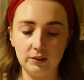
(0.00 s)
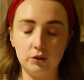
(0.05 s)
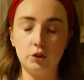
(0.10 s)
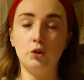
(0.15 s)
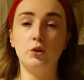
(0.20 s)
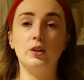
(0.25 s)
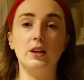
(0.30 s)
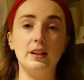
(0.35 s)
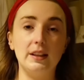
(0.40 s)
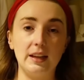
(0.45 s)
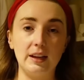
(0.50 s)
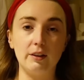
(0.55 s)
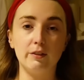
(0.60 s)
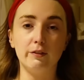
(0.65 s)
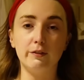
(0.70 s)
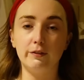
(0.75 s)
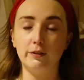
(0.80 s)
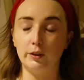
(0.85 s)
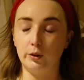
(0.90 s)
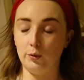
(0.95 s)
tuna like
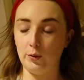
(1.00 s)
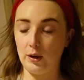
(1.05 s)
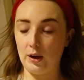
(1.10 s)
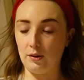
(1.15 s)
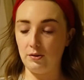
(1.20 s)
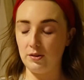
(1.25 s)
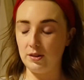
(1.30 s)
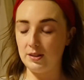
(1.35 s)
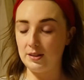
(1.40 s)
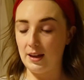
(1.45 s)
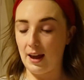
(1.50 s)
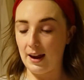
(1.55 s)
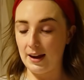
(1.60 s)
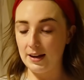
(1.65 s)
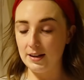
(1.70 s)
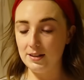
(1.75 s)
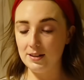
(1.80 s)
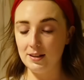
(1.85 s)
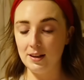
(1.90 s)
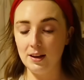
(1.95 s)
flew out the
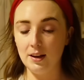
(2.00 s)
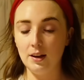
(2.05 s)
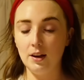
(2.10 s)
sides